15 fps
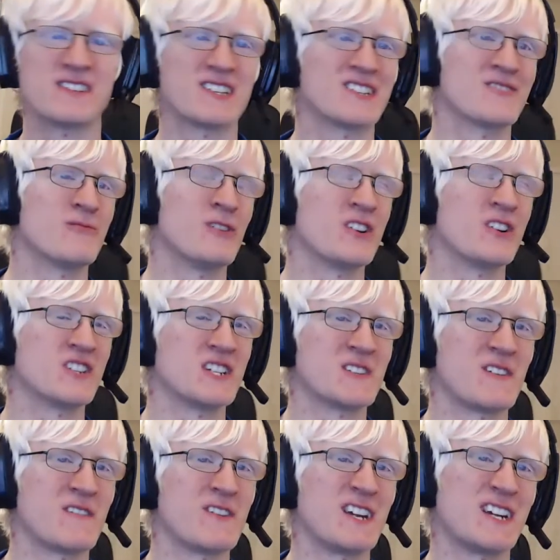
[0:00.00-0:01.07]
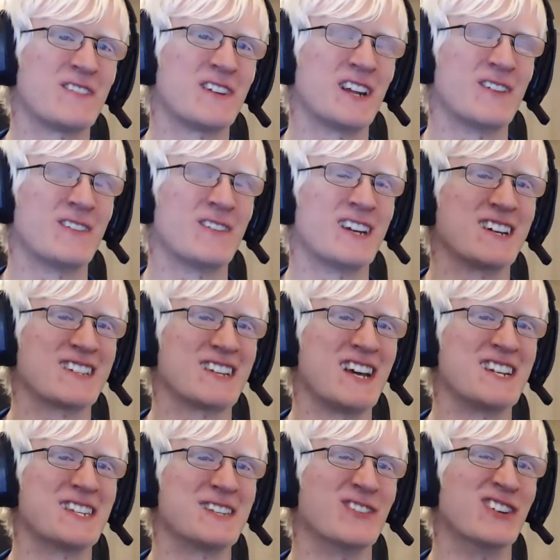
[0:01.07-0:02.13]
So watches for making me a little bit
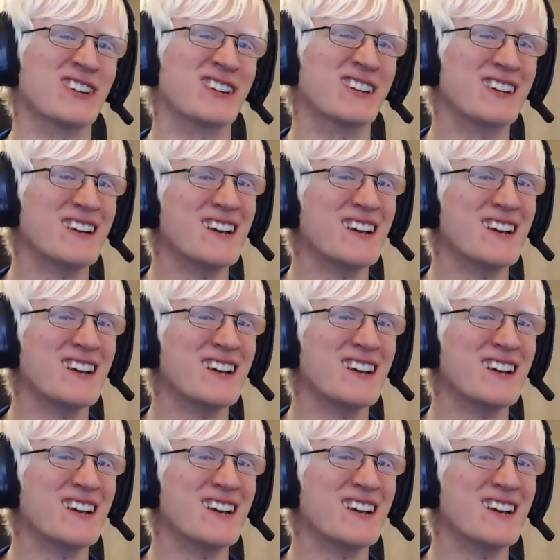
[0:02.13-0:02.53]
inaccessible.